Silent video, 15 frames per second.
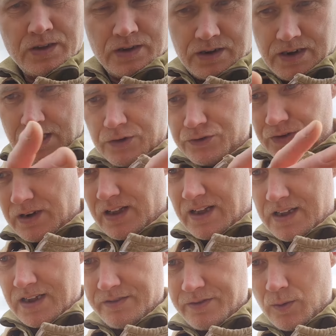national
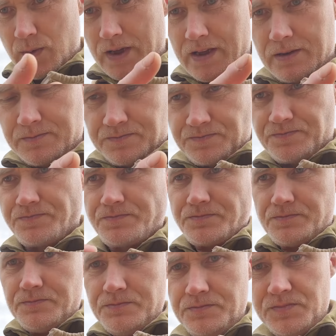hive away,
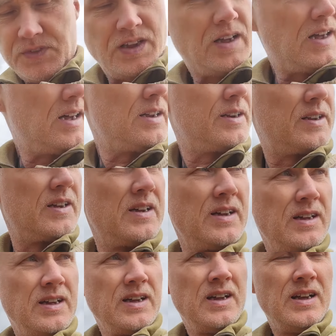and
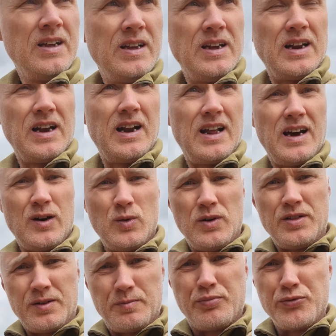it'll allow
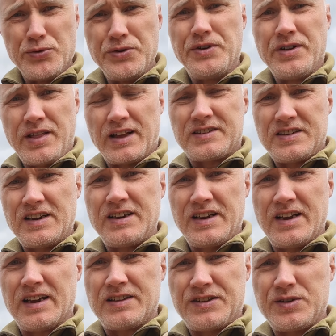the brood that's in
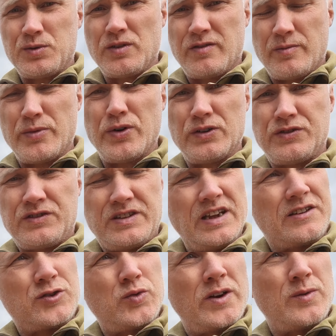here to have emerged. It
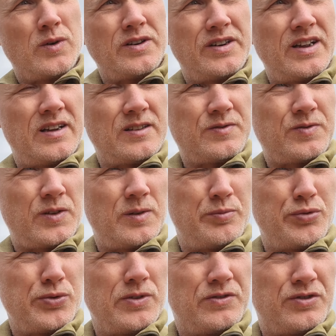takes 21 days for the
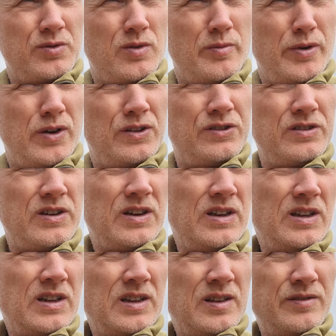brood to emerge,
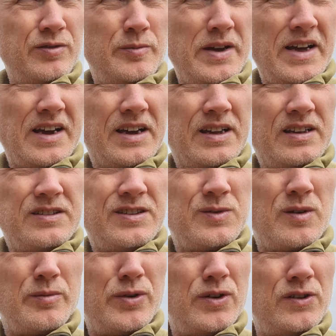from egg to
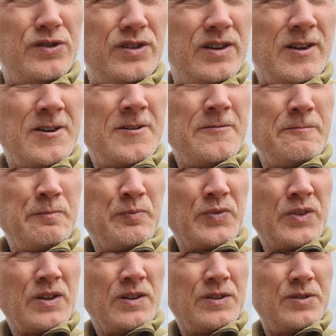emerging.
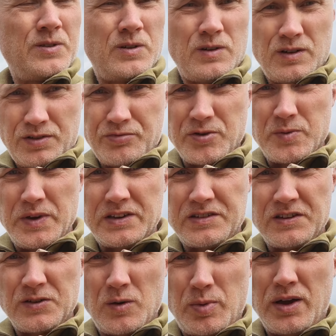So 3 weeks
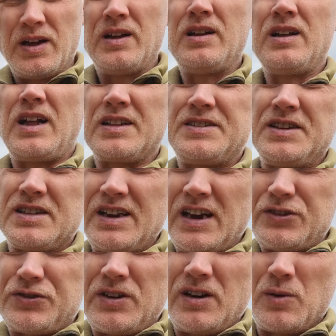is up. I'll take the
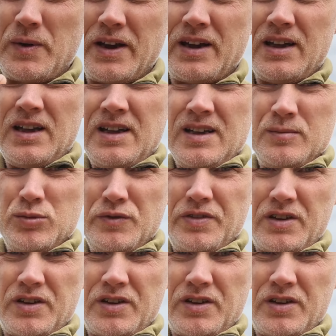national away, move the